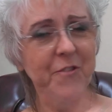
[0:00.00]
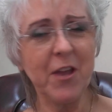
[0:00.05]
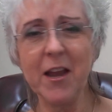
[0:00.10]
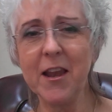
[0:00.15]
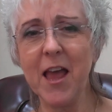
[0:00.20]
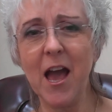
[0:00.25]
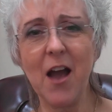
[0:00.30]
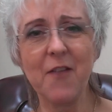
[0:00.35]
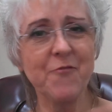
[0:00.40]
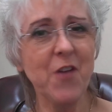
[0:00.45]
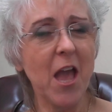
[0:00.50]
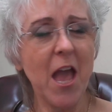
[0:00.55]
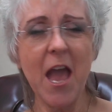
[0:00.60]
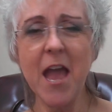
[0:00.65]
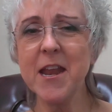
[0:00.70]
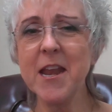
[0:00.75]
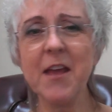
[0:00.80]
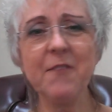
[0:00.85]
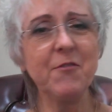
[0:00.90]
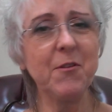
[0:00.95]
Feel love
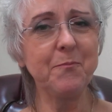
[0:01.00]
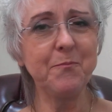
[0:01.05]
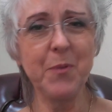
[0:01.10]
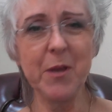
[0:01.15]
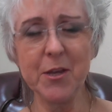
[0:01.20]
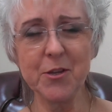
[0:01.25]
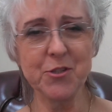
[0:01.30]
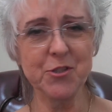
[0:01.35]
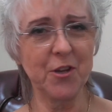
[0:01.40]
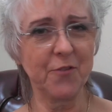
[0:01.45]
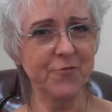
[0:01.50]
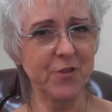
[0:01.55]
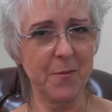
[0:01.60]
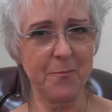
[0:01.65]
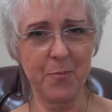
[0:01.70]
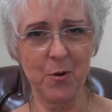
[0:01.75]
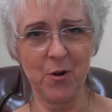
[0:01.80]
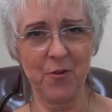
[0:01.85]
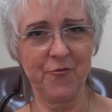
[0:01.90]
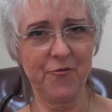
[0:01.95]
and have a picture of the
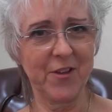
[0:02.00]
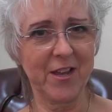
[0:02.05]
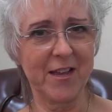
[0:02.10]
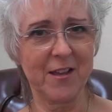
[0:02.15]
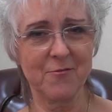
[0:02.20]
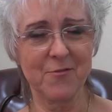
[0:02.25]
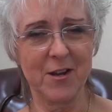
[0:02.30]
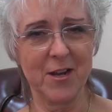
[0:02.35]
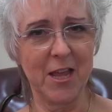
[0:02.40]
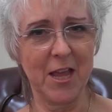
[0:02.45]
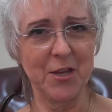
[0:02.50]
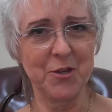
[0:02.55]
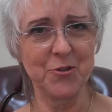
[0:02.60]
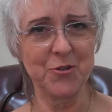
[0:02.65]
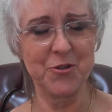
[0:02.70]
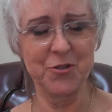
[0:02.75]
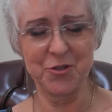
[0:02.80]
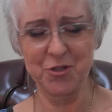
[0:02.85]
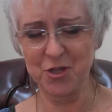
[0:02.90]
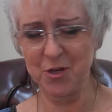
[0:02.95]
perfect
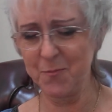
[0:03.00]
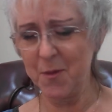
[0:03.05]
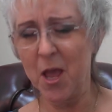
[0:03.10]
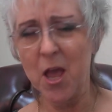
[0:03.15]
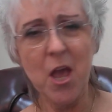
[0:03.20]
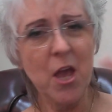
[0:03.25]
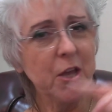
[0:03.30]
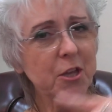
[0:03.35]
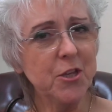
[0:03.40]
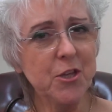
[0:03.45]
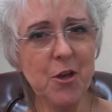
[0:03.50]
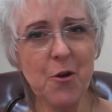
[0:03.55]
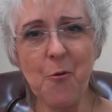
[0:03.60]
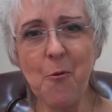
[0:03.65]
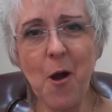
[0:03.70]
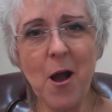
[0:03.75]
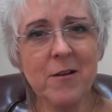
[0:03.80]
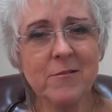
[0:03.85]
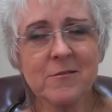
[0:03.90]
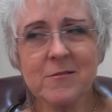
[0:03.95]
relationship. You
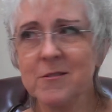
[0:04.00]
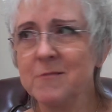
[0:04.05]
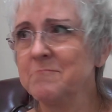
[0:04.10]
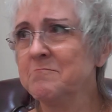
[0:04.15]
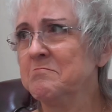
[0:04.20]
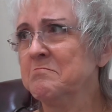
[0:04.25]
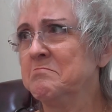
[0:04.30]
want